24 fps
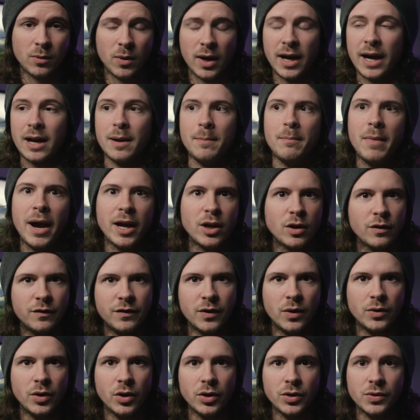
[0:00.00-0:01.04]
what kind of
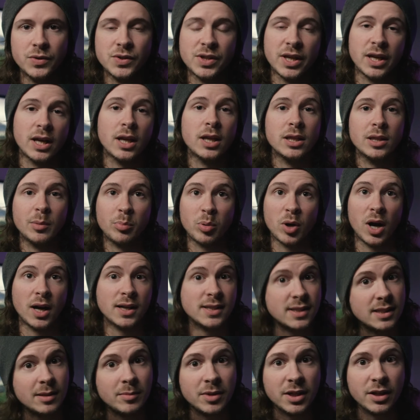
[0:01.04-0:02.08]
microphone you're using, the
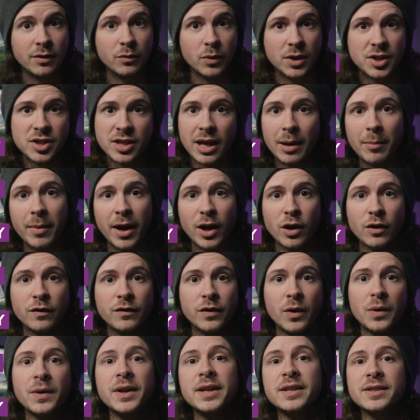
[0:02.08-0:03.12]
proximity of which that
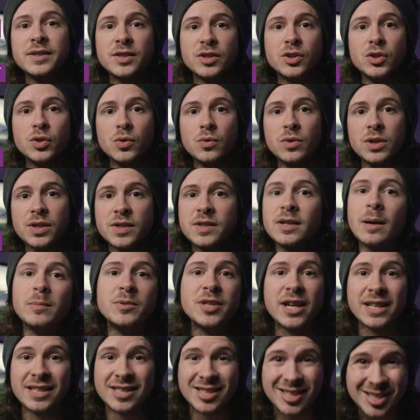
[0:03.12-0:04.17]
microphone is to the
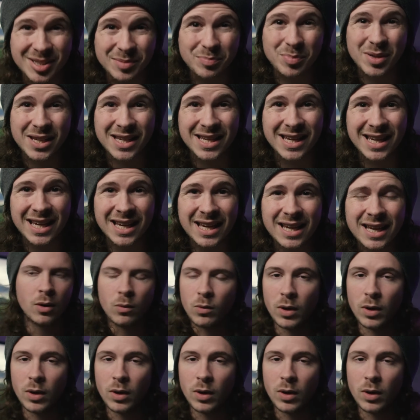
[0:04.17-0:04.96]
subject speaking.